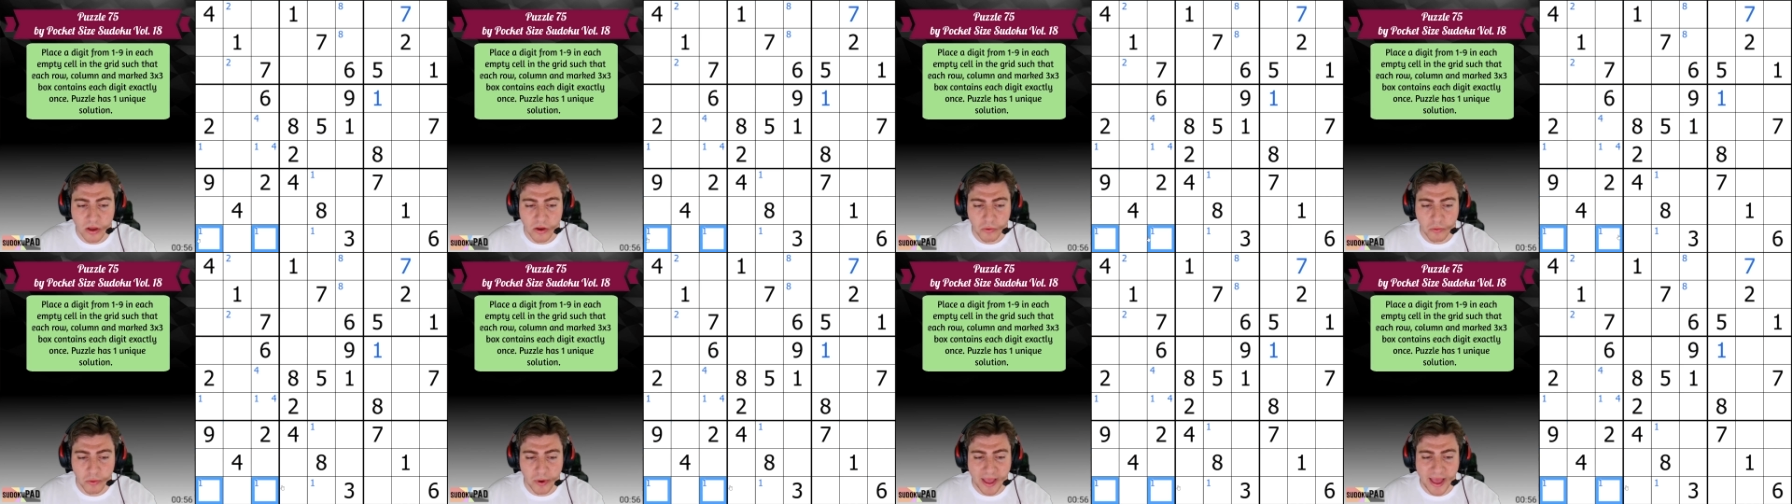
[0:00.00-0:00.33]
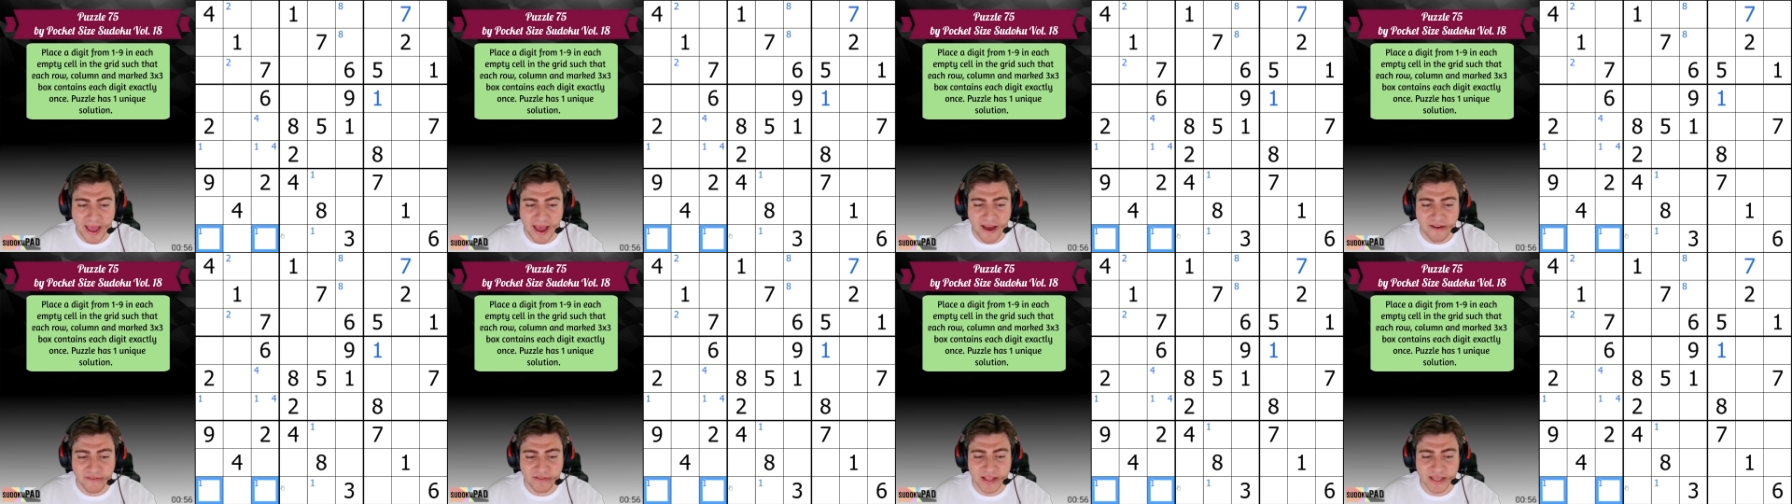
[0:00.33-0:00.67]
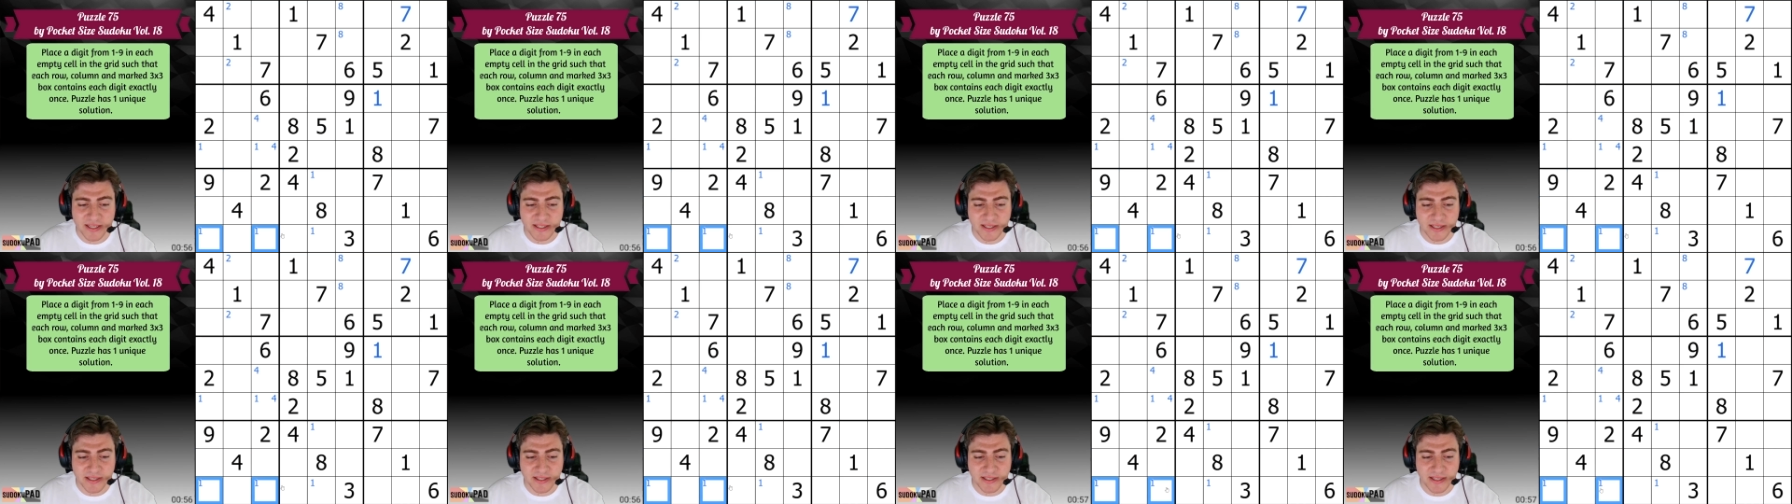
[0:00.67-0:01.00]
we have
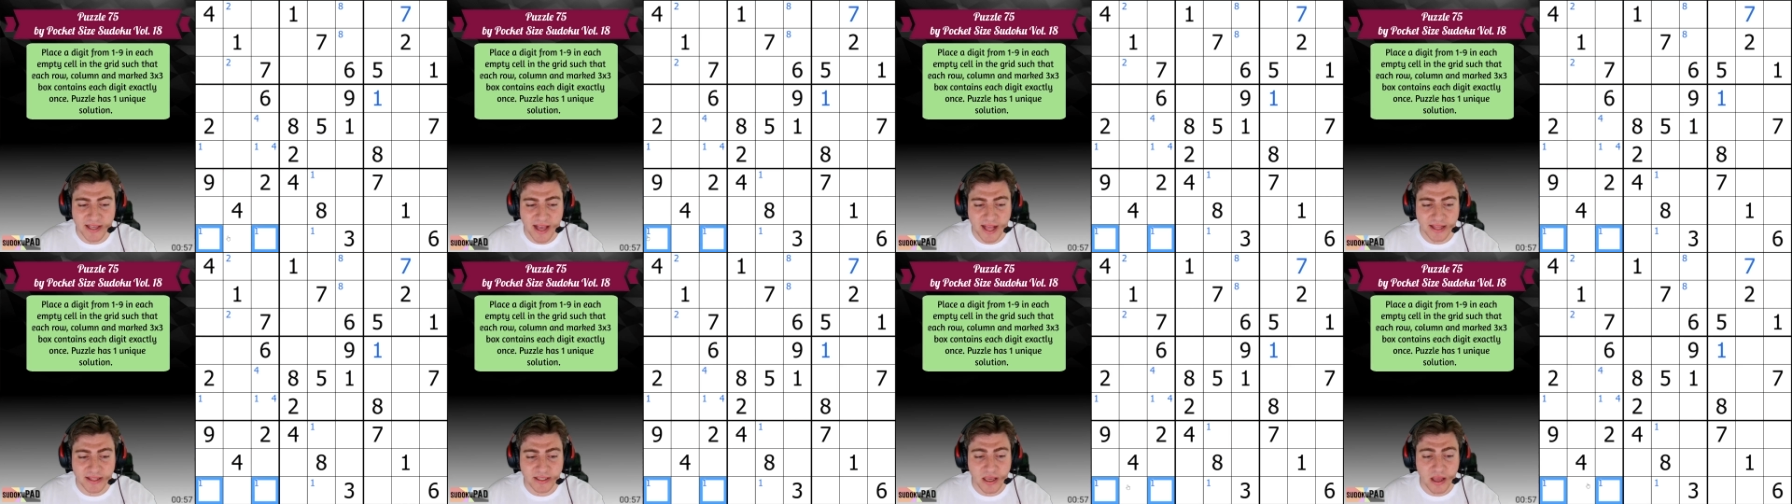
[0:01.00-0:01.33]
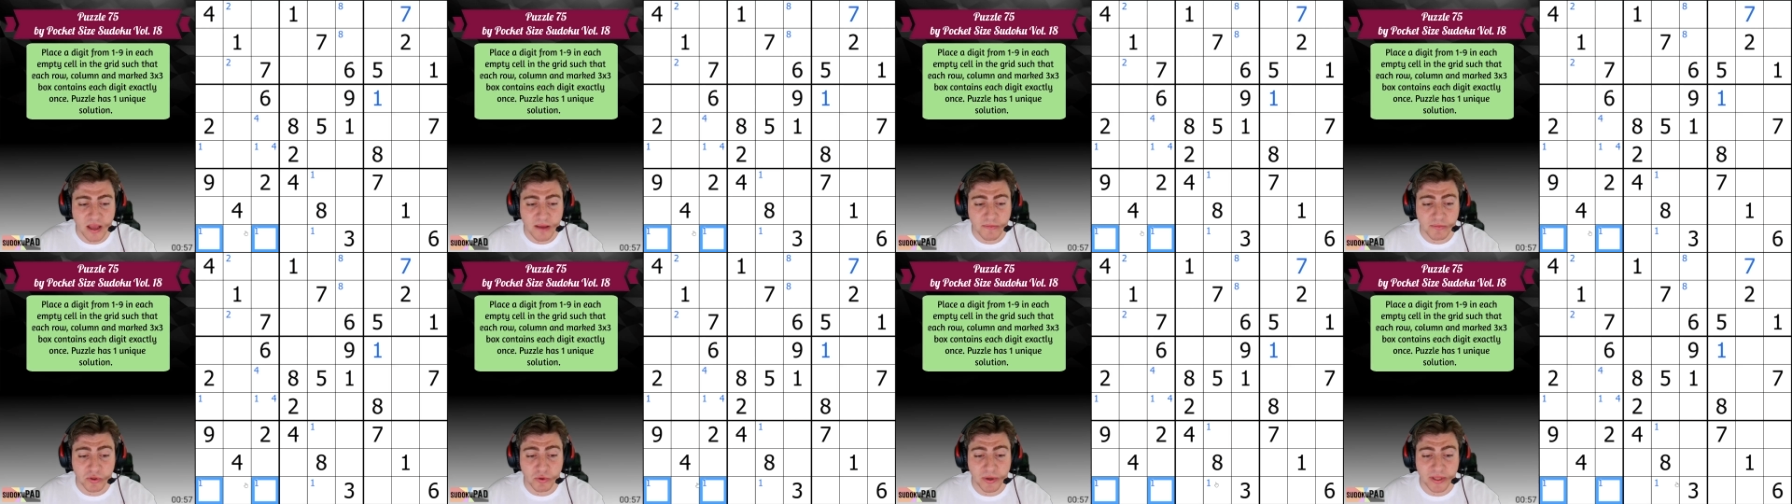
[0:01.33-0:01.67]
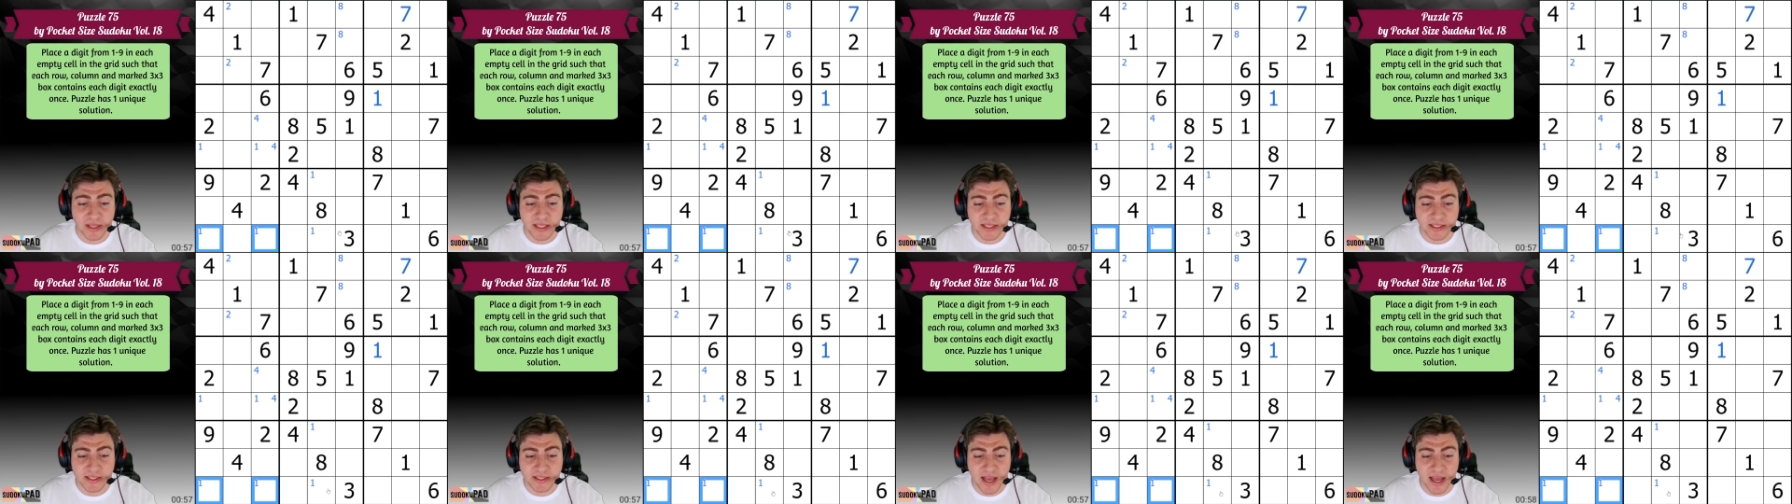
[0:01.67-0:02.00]
this set. Between
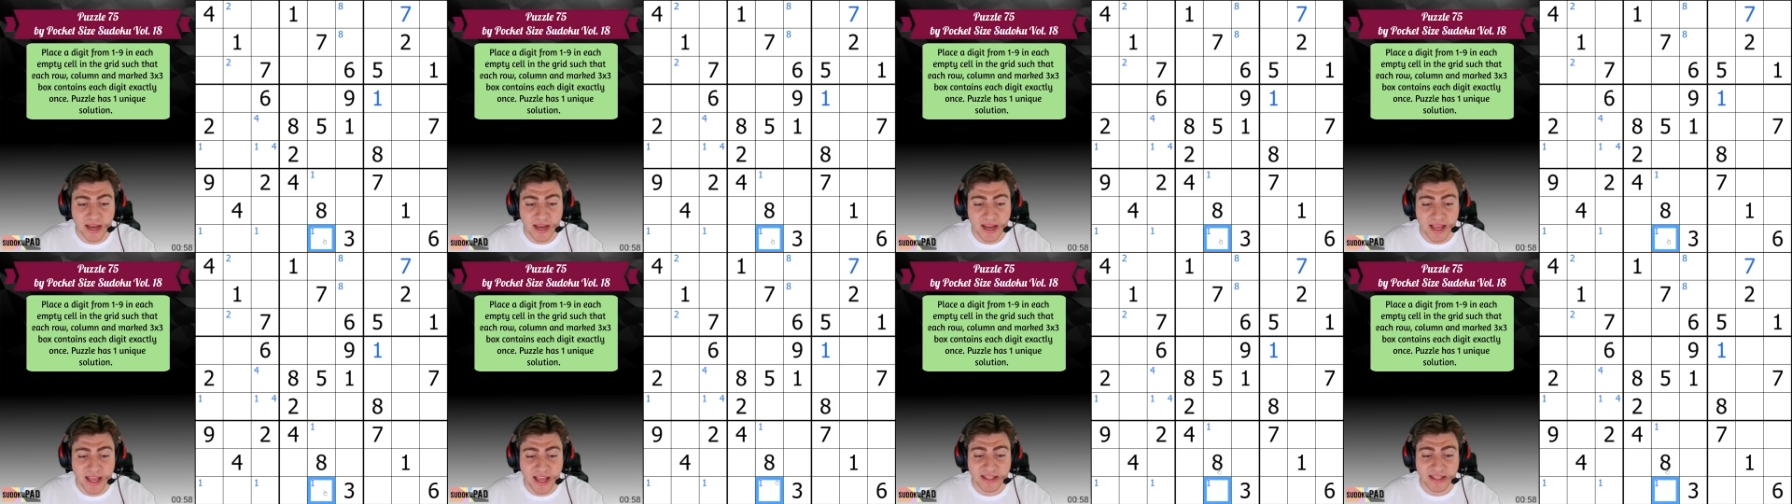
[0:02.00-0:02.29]
the set,